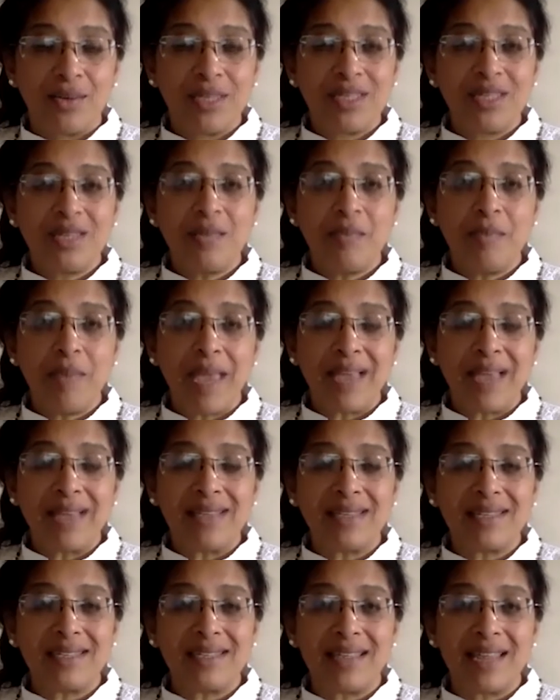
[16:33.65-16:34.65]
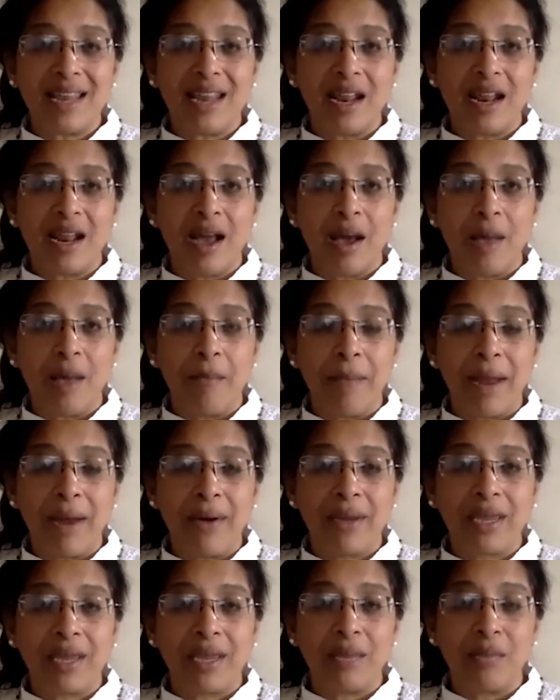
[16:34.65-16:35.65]
What's the basis that an
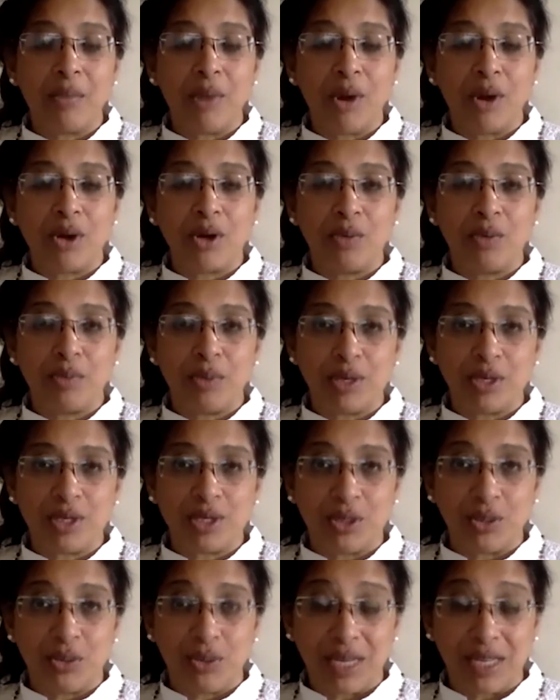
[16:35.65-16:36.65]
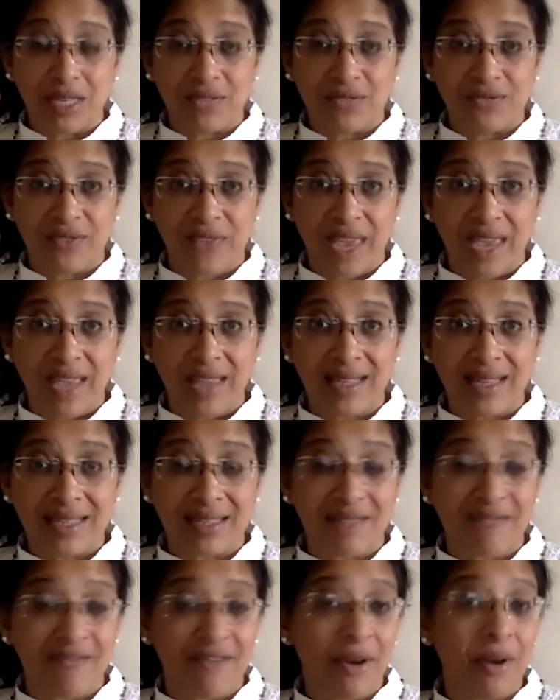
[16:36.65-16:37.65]
American modern person who thinks faith is
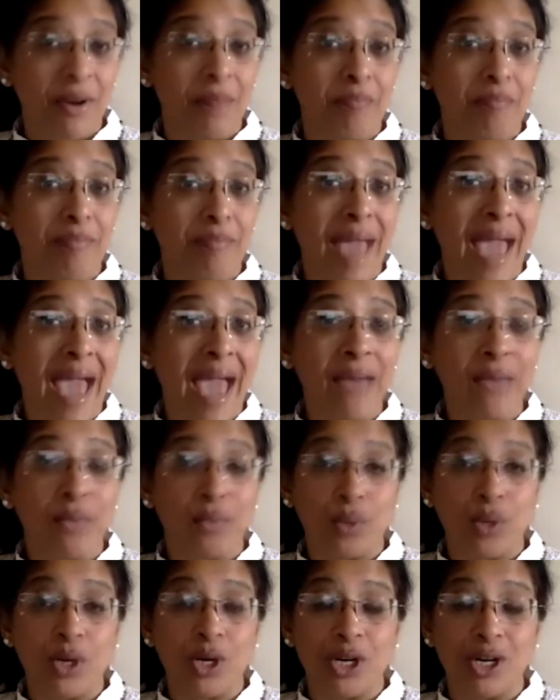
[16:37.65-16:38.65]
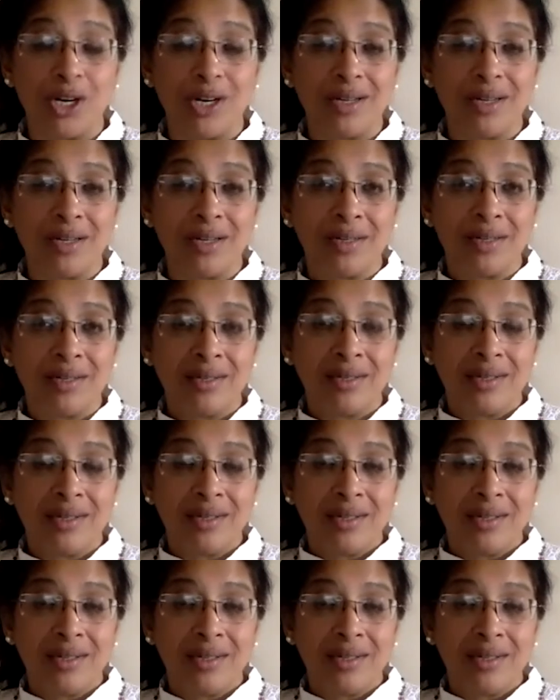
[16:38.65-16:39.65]
a very bad word,
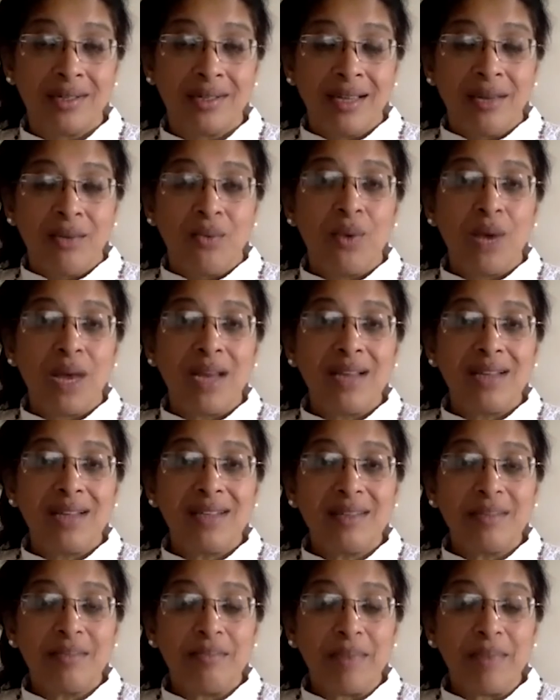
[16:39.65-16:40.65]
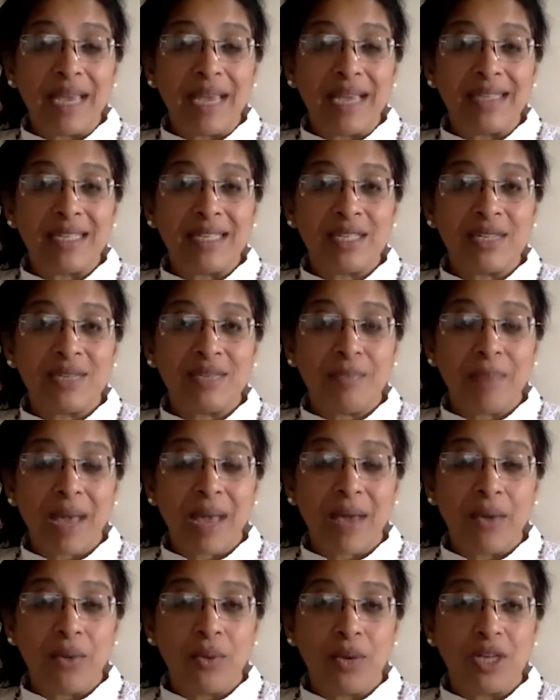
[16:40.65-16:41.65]
what is the basis
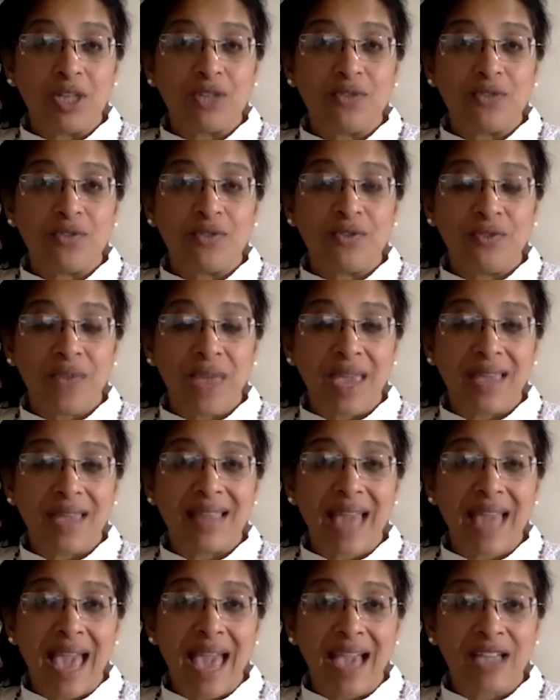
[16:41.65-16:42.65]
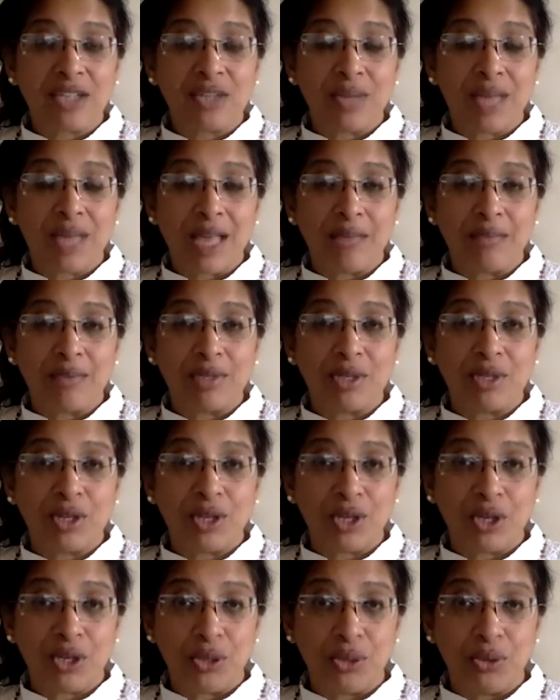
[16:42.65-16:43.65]
by which faith actually helps to
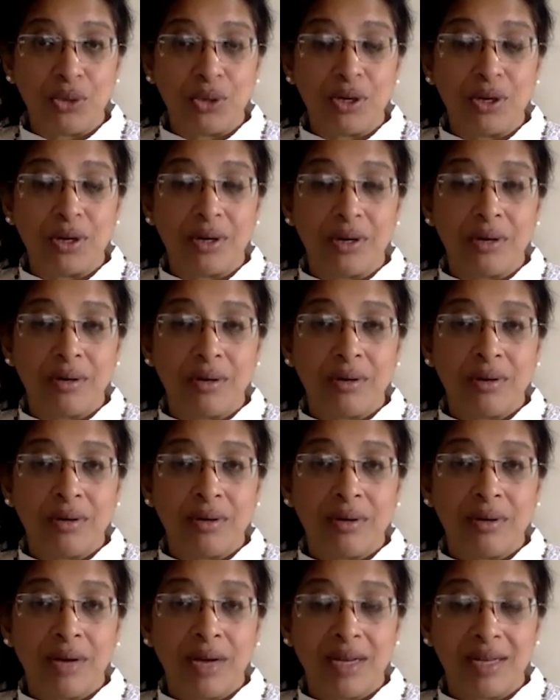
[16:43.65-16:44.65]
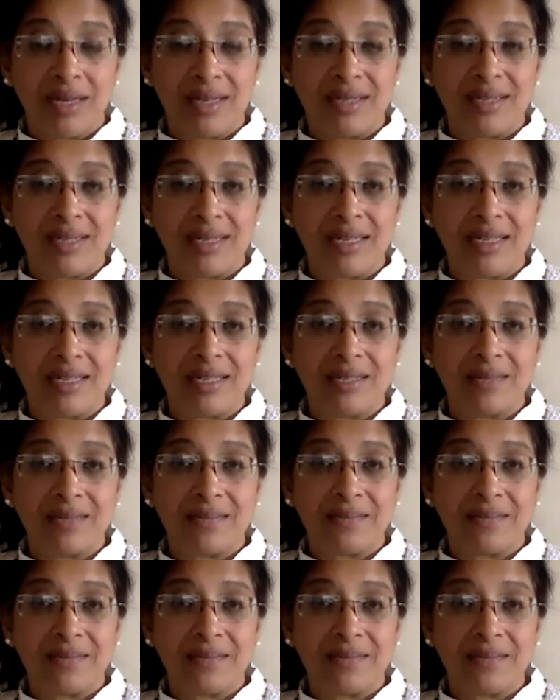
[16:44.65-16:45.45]
cure a disease?